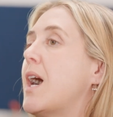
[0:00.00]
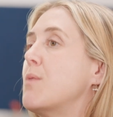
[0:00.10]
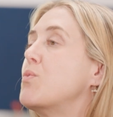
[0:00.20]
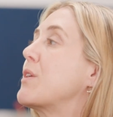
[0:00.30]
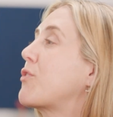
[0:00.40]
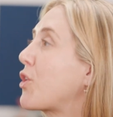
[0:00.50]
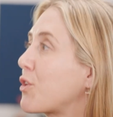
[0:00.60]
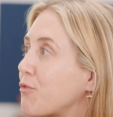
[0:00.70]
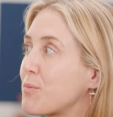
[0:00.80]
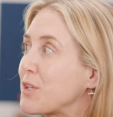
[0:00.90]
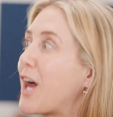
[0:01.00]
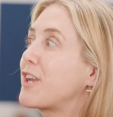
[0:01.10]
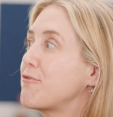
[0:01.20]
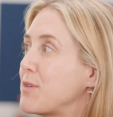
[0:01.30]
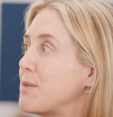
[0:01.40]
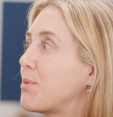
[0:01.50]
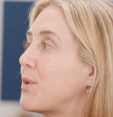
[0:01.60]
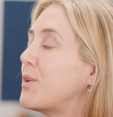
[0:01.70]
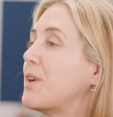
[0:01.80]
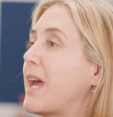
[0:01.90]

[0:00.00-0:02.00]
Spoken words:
We have heard from a lot of people,